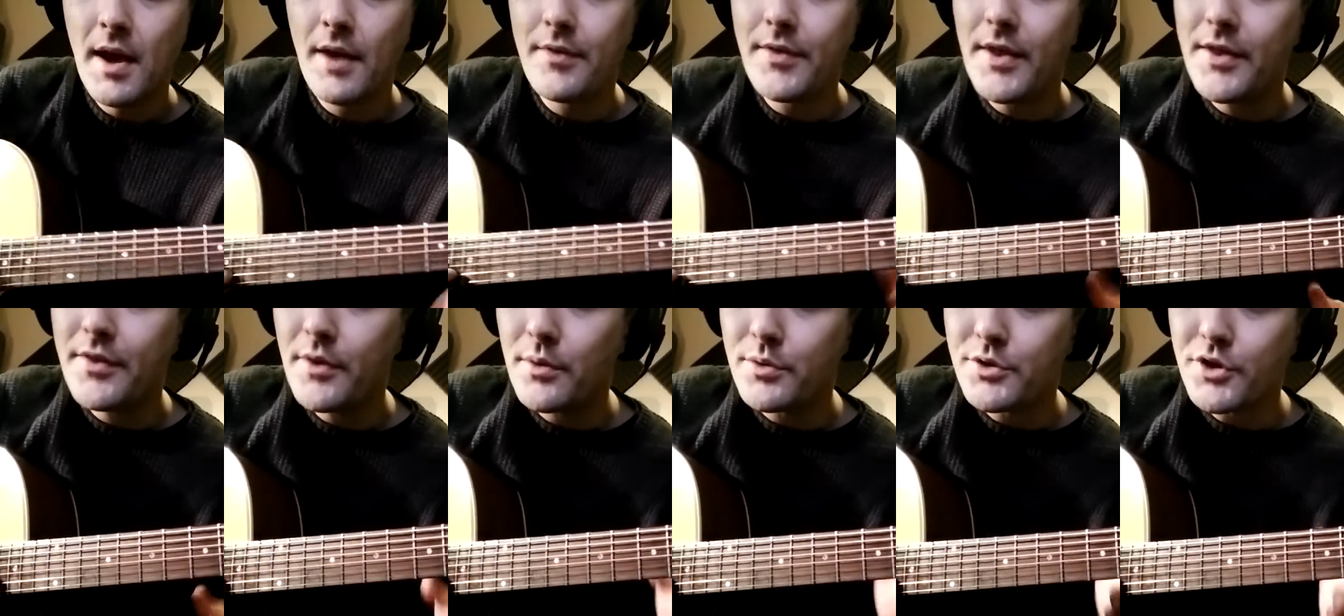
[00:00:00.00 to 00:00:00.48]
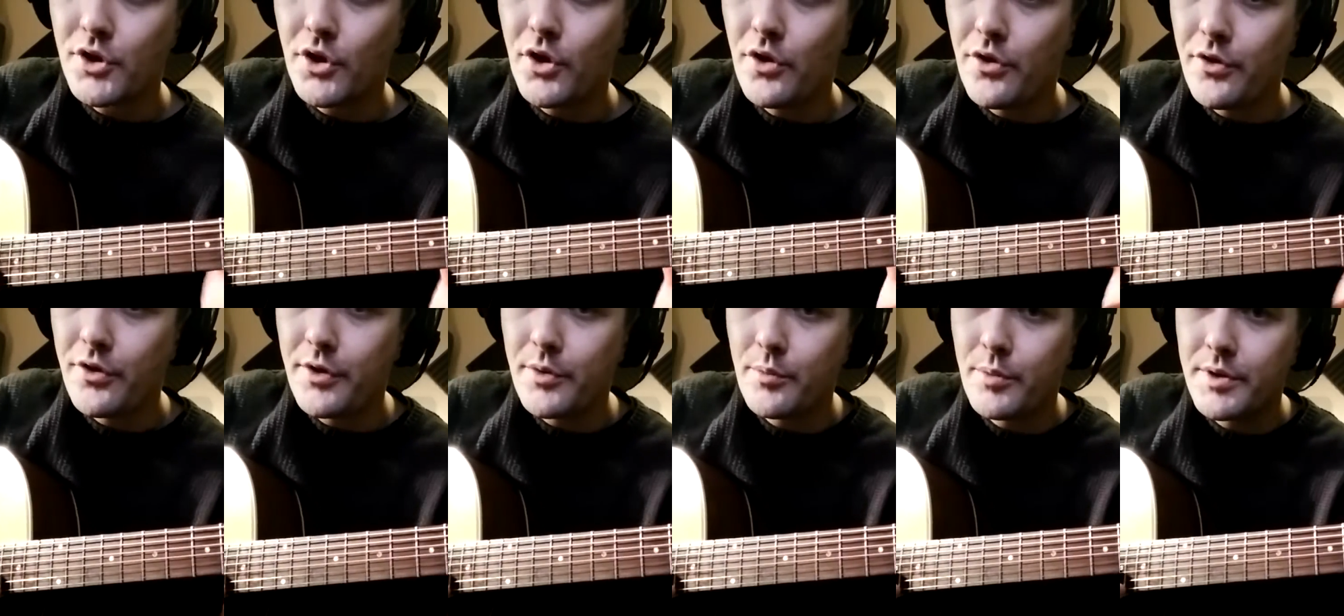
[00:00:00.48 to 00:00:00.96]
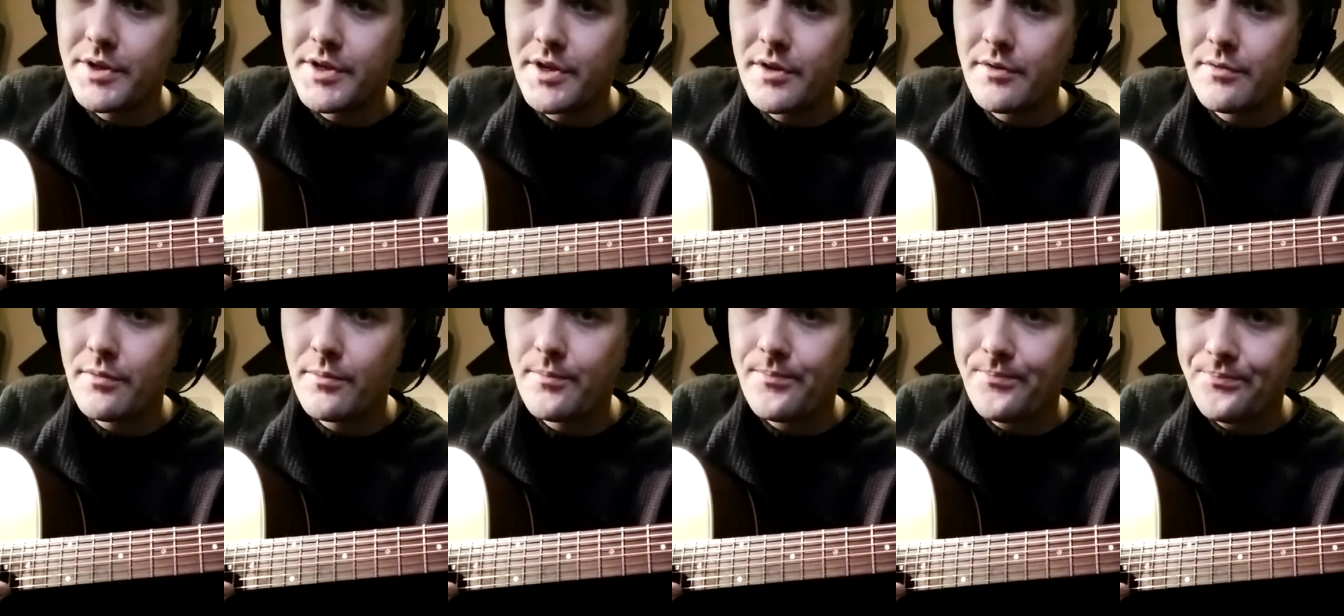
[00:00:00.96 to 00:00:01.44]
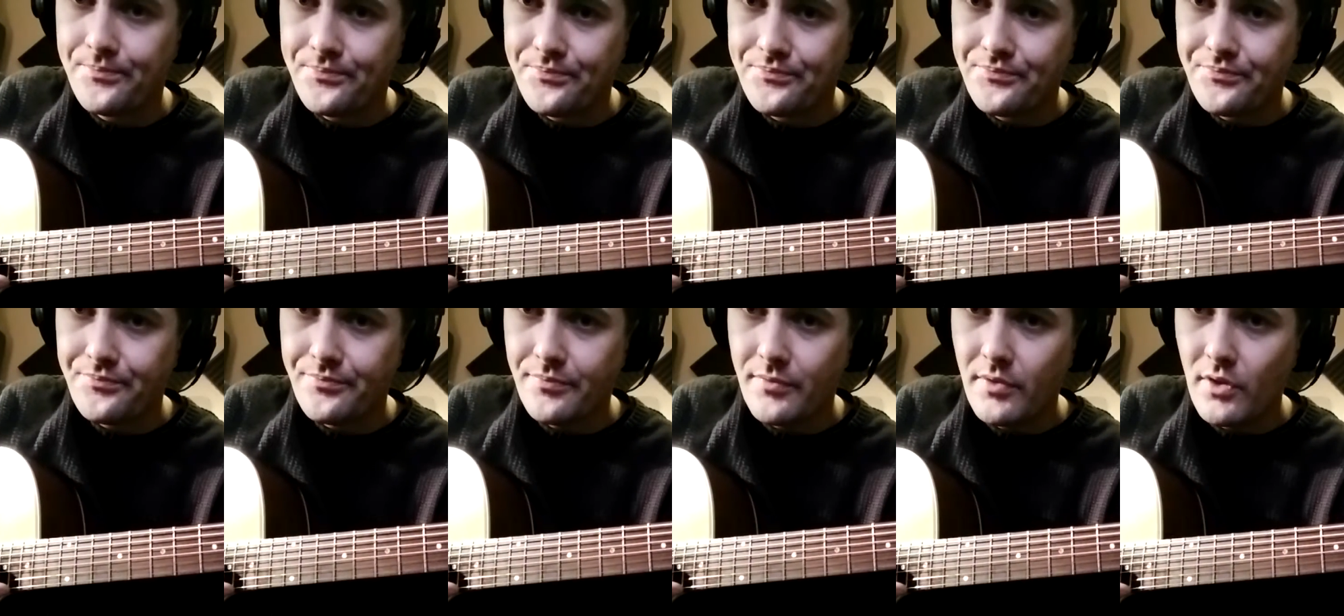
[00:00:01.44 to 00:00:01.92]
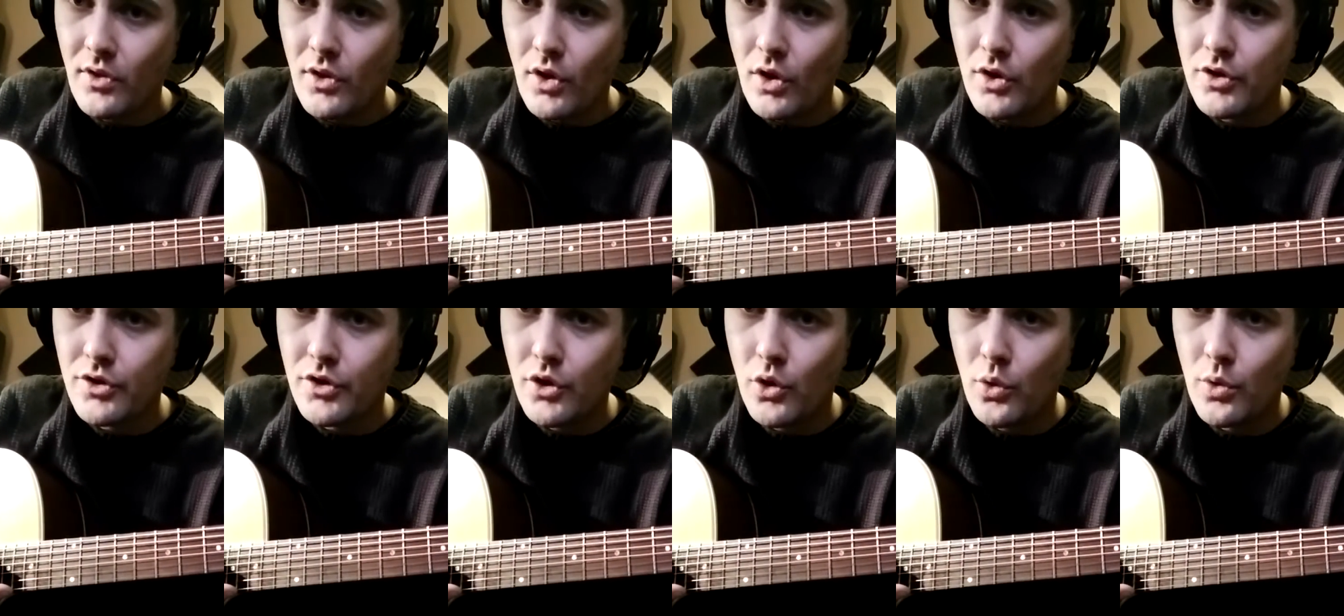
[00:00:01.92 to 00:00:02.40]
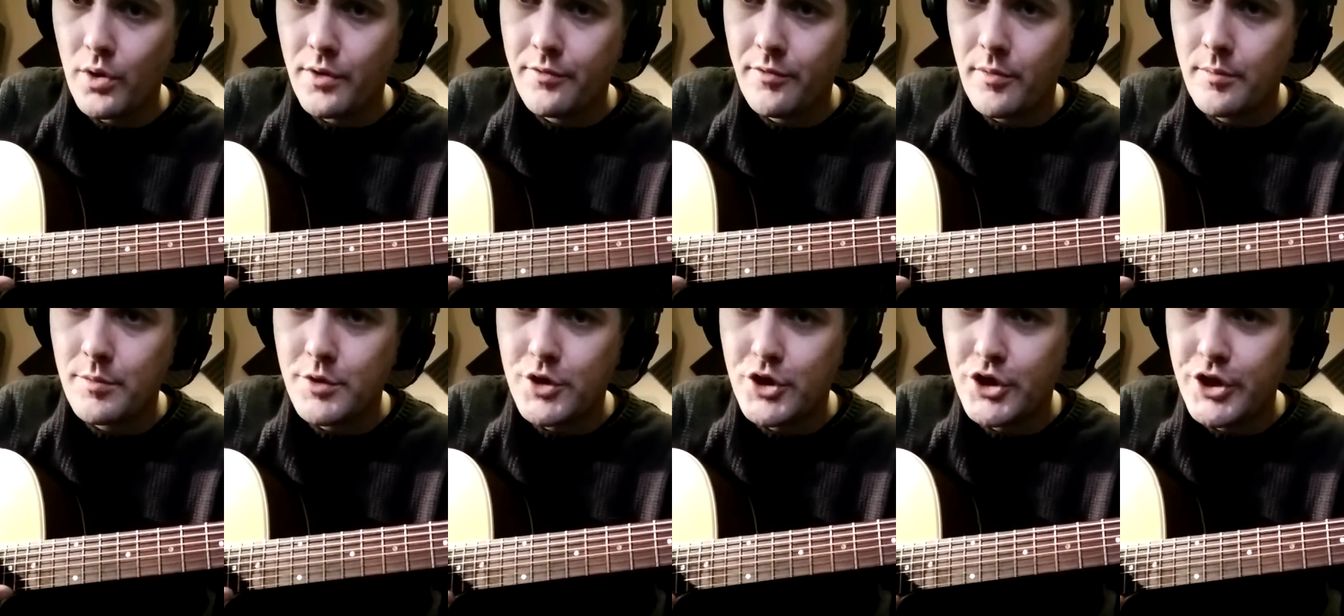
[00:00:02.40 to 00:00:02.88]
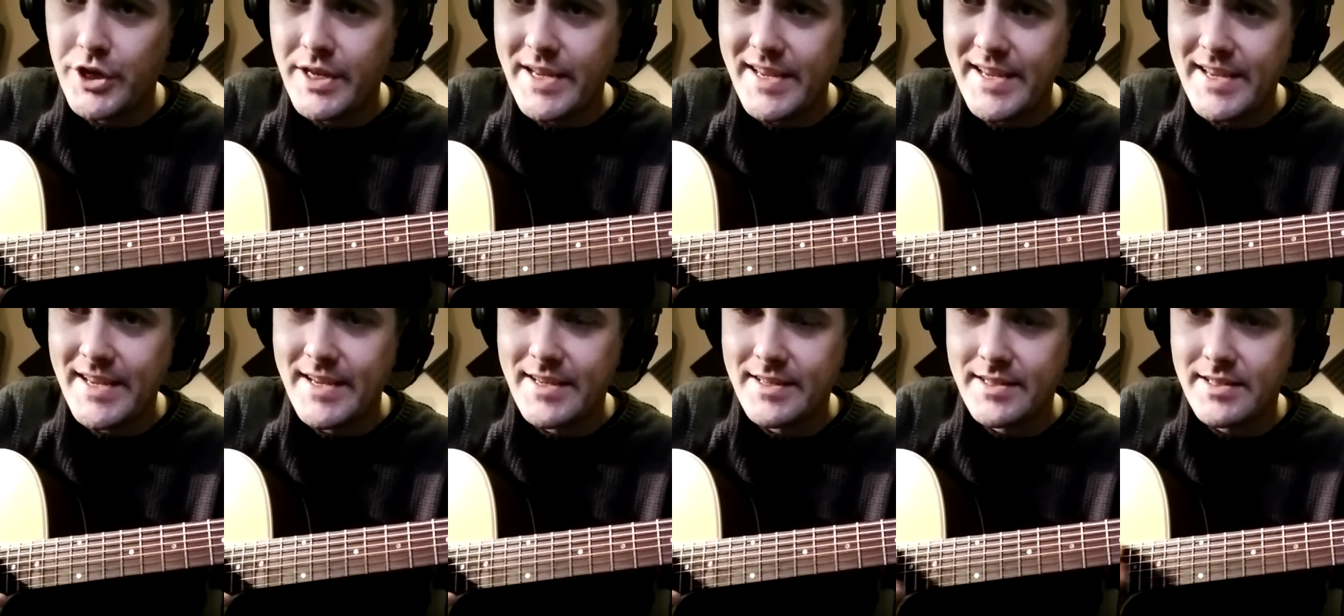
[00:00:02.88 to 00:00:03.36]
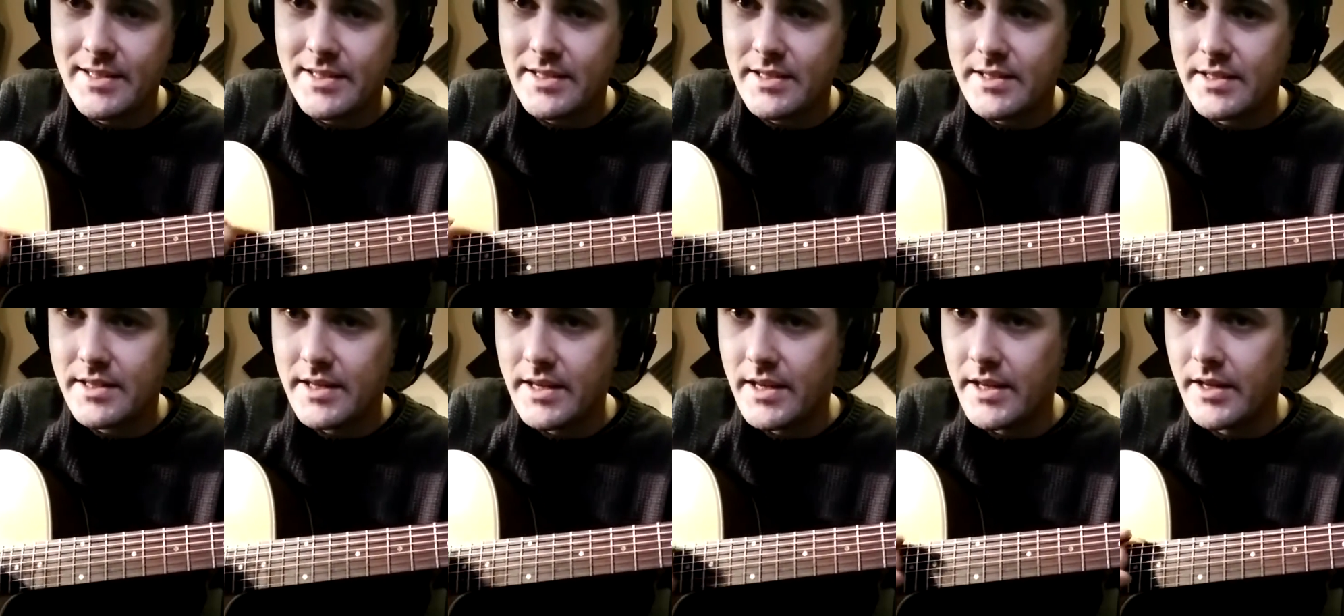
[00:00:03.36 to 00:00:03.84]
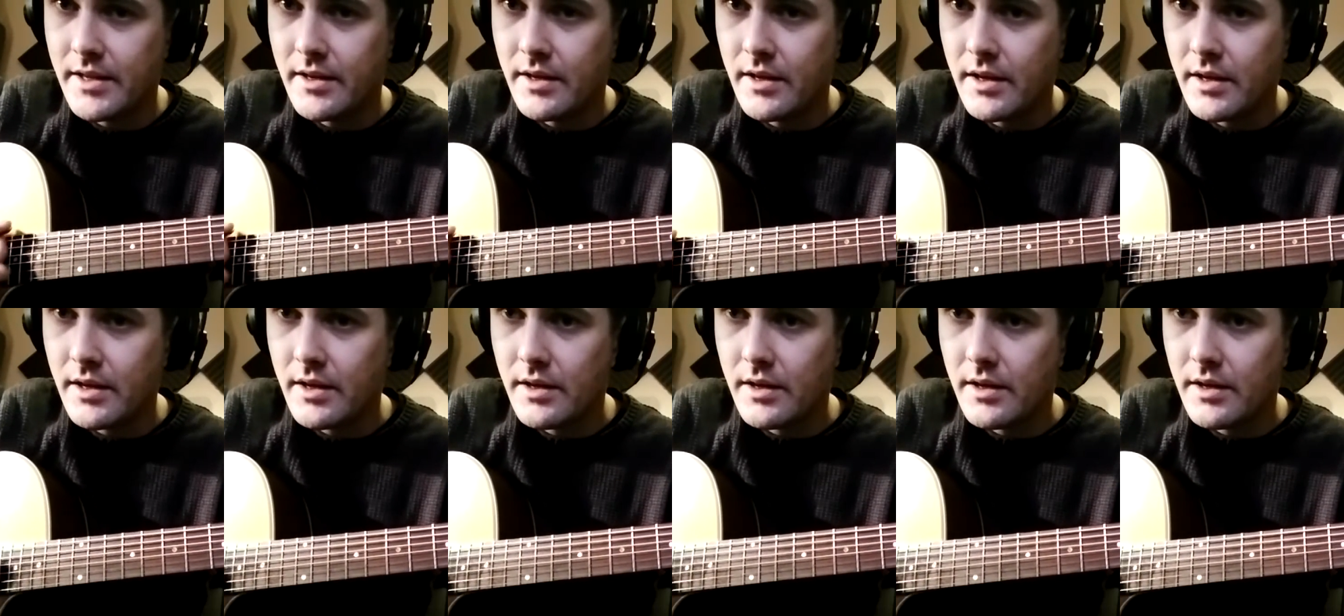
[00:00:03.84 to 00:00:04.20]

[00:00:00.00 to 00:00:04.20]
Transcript: And then there was that other thing we did, going from G to C.